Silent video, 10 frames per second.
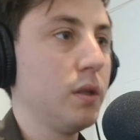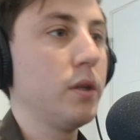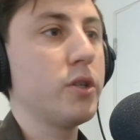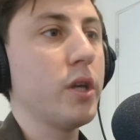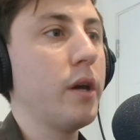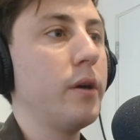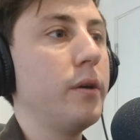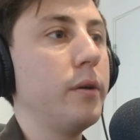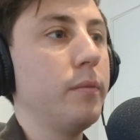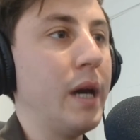
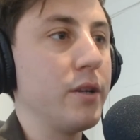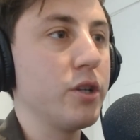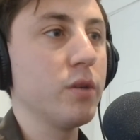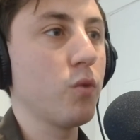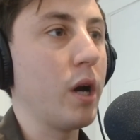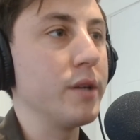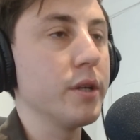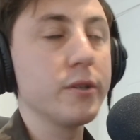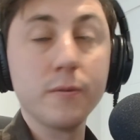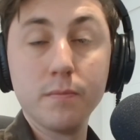So yeah, just some
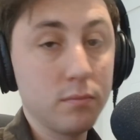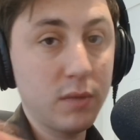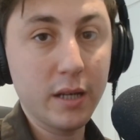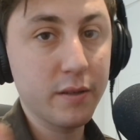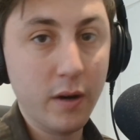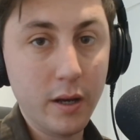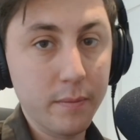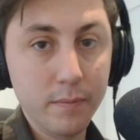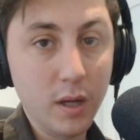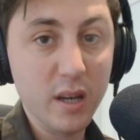risers. That was a
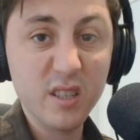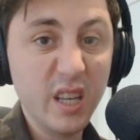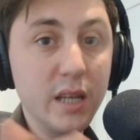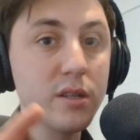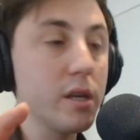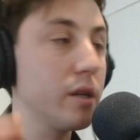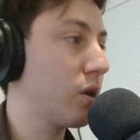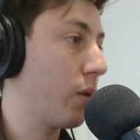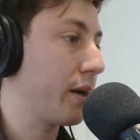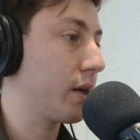very nice, easy,
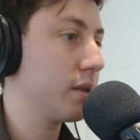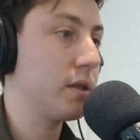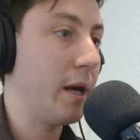quick tip.